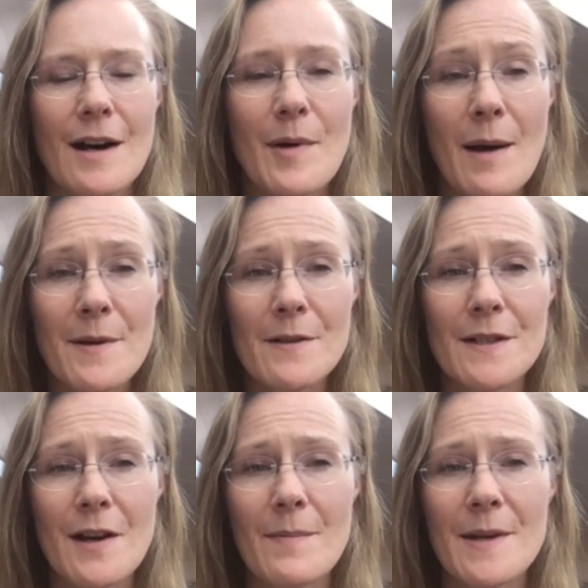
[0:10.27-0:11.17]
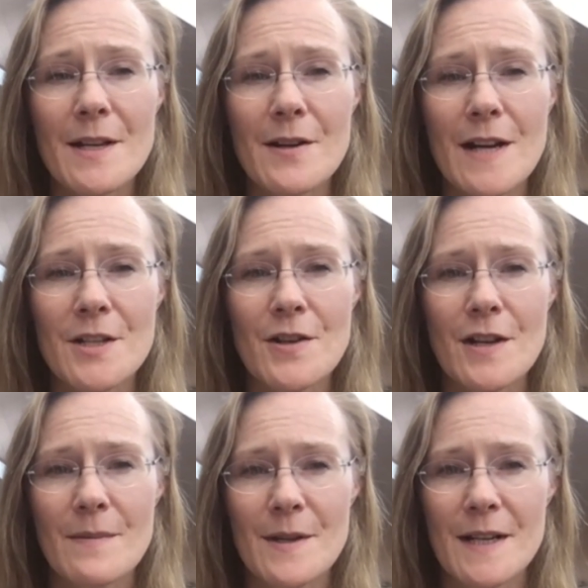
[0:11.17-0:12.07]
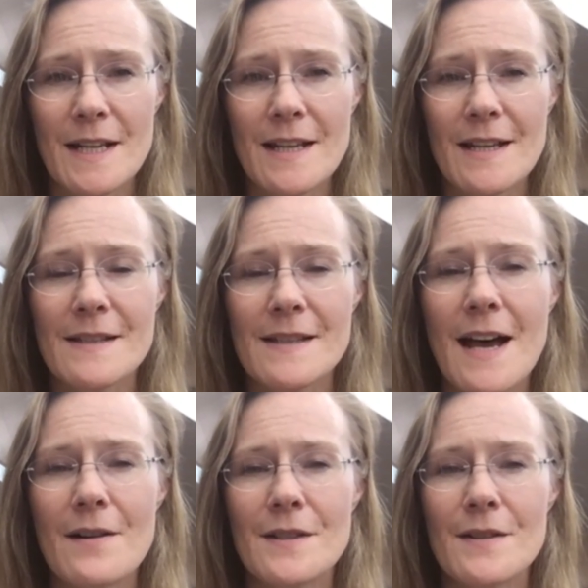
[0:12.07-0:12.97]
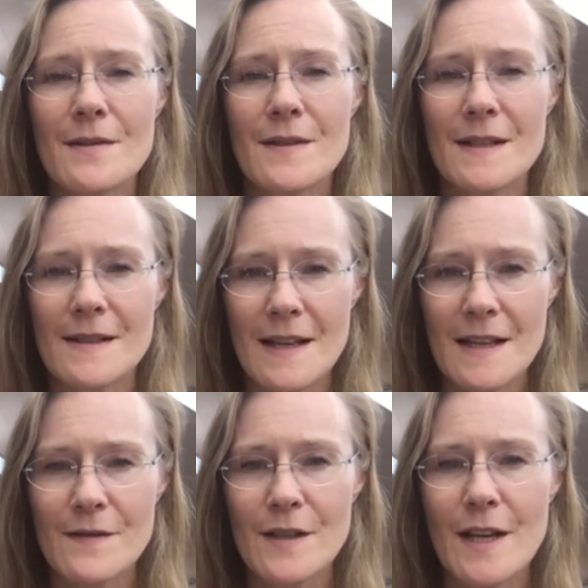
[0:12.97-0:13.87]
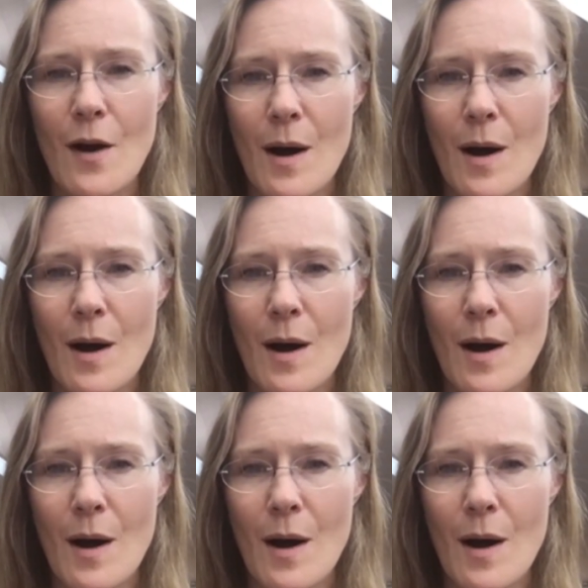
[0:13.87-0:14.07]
A popular topic in our HR community is how to successfully